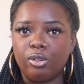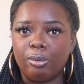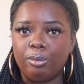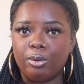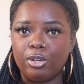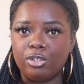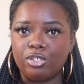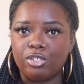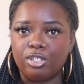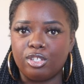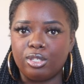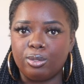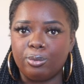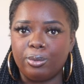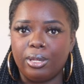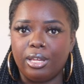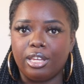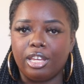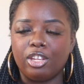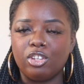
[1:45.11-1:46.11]
repurchase this
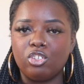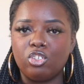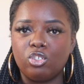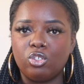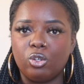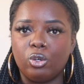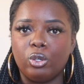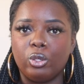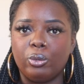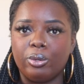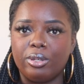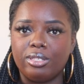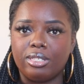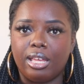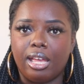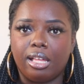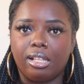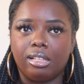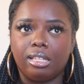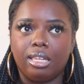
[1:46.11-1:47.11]
wig and show you
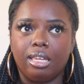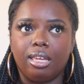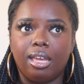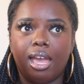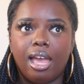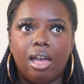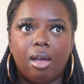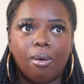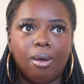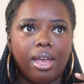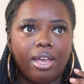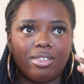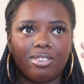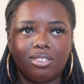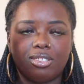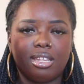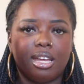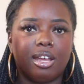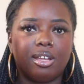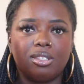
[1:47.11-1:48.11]
exactly how I
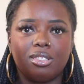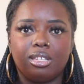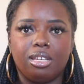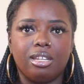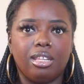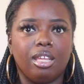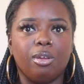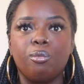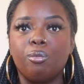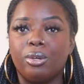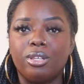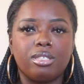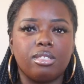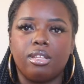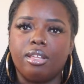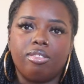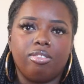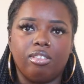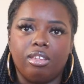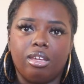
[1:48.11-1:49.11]
styled it. It was
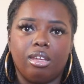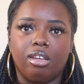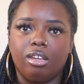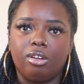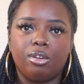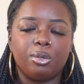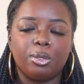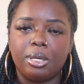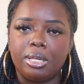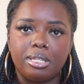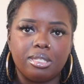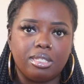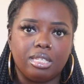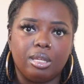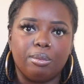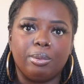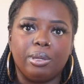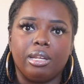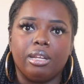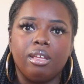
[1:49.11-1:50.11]
nothing
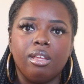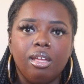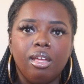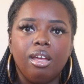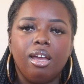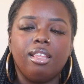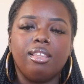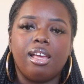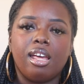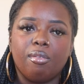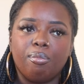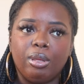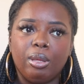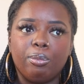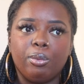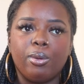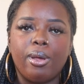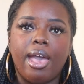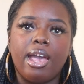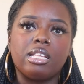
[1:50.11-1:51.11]
crazy, but a lot of
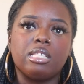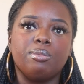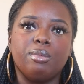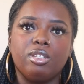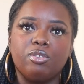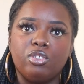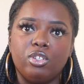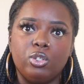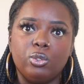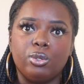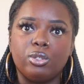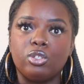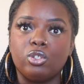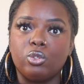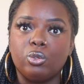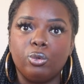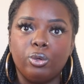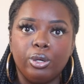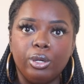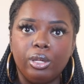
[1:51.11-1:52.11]
people asked me to do a
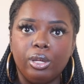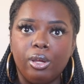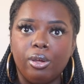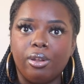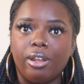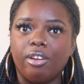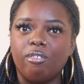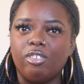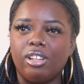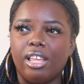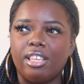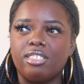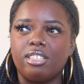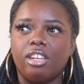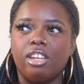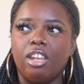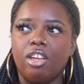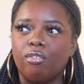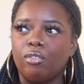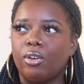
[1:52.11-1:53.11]
tutorial and I realized
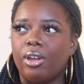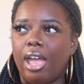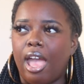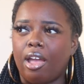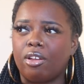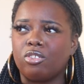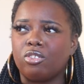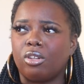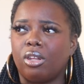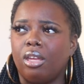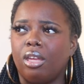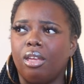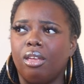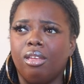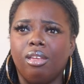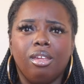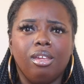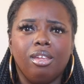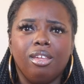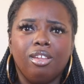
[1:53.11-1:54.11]
I never
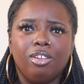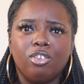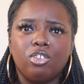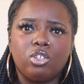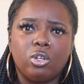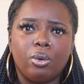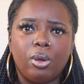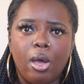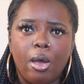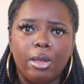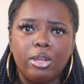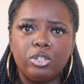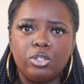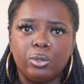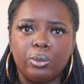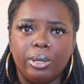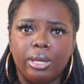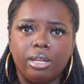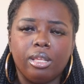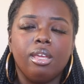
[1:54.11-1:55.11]
actually show how I
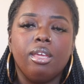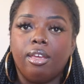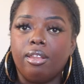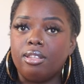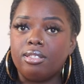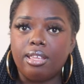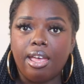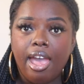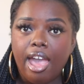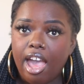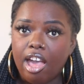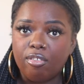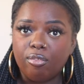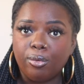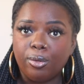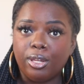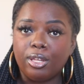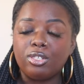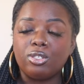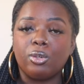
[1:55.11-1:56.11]
do it. It is a half
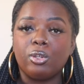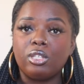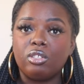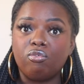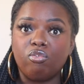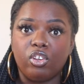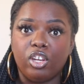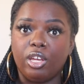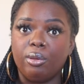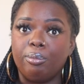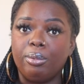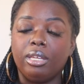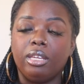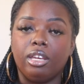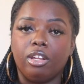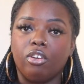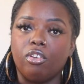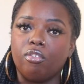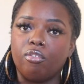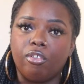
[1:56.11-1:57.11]
wig, so it's very
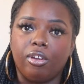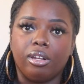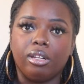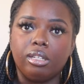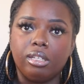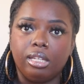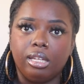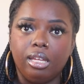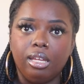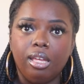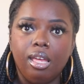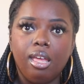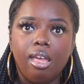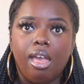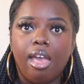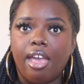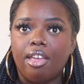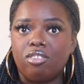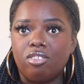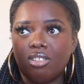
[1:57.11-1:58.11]
beginner friendly.
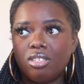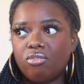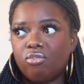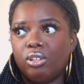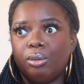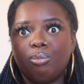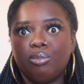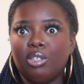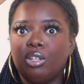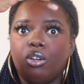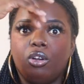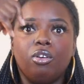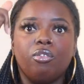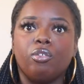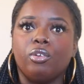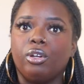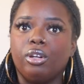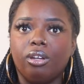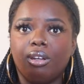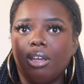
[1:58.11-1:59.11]
I just flipped it
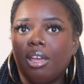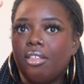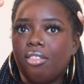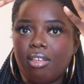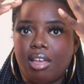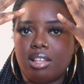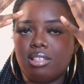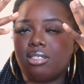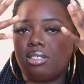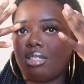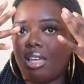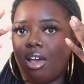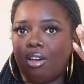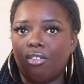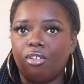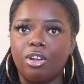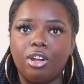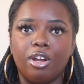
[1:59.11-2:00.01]
over and that's how the